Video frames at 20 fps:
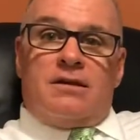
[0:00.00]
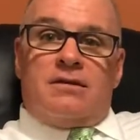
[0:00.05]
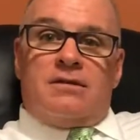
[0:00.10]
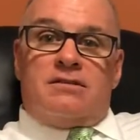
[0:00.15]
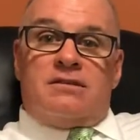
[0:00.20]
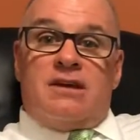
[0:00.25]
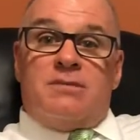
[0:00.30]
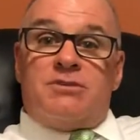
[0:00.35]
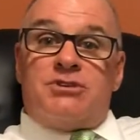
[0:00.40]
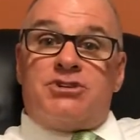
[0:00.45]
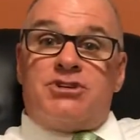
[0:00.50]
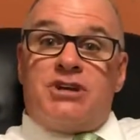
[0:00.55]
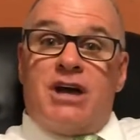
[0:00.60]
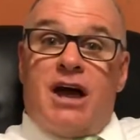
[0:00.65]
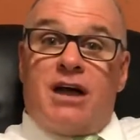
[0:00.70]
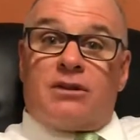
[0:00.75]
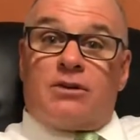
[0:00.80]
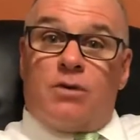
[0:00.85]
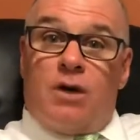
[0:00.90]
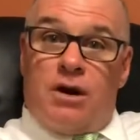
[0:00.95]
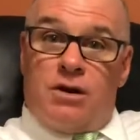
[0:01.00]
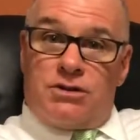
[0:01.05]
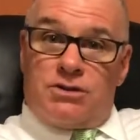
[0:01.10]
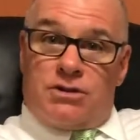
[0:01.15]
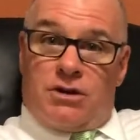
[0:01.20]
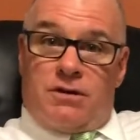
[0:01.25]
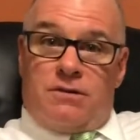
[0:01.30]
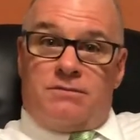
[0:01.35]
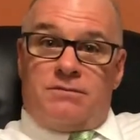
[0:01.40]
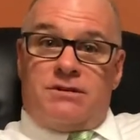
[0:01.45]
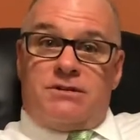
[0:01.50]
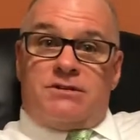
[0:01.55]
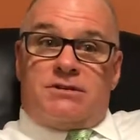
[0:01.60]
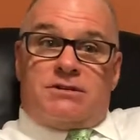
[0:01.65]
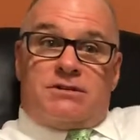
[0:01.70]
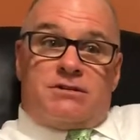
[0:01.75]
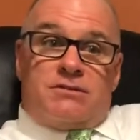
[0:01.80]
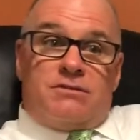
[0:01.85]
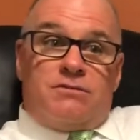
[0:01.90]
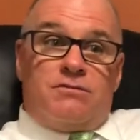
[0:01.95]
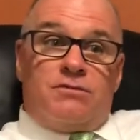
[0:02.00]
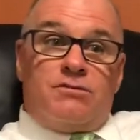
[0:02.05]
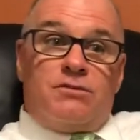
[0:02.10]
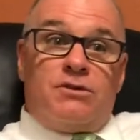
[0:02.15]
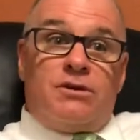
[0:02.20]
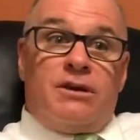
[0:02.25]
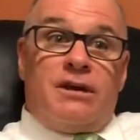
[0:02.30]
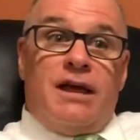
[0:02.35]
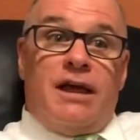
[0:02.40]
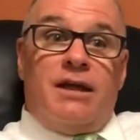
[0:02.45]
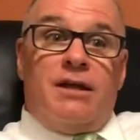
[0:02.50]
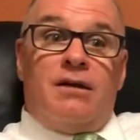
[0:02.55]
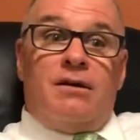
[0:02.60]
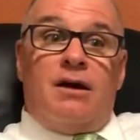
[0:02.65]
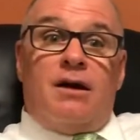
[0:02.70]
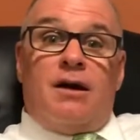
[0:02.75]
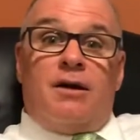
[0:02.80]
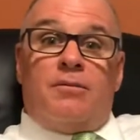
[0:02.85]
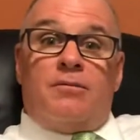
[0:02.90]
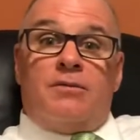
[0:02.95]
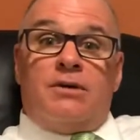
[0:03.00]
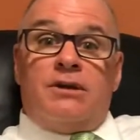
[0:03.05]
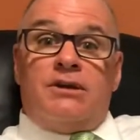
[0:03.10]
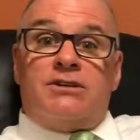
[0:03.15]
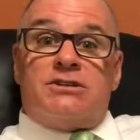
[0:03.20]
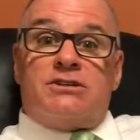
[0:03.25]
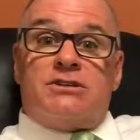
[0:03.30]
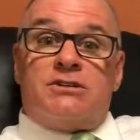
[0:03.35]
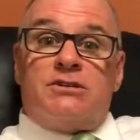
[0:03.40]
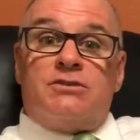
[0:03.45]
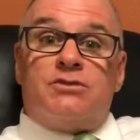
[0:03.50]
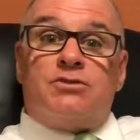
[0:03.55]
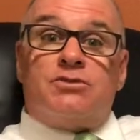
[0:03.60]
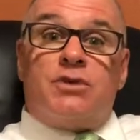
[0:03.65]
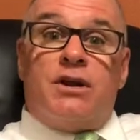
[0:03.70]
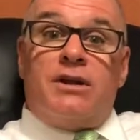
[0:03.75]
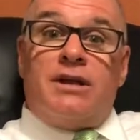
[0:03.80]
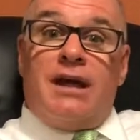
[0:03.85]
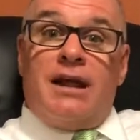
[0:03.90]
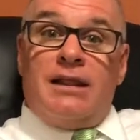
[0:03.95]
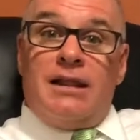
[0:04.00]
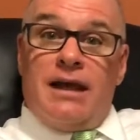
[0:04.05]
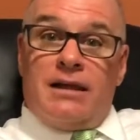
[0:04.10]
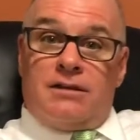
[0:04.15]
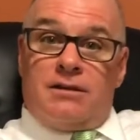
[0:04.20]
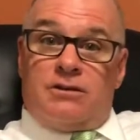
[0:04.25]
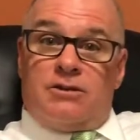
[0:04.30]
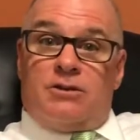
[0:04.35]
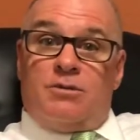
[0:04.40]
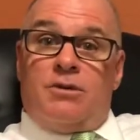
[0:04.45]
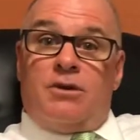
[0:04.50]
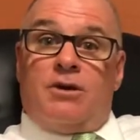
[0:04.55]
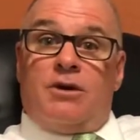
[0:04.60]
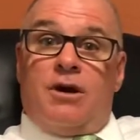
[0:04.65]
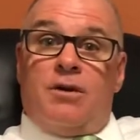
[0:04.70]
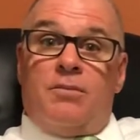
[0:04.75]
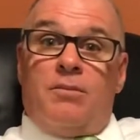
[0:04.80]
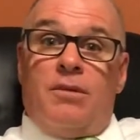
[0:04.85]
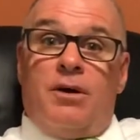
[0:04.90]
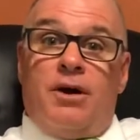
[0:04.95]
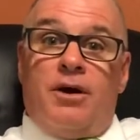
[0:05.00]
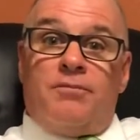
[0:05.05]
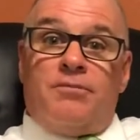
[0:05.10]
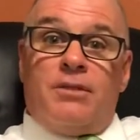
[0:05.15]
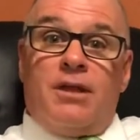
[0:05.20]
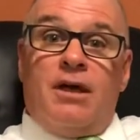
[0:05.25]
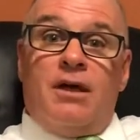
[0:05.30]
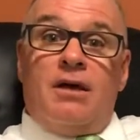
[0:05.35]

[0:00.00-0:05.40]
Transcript: His name is Chad Cronister. He's getting, he's trying to get elected to become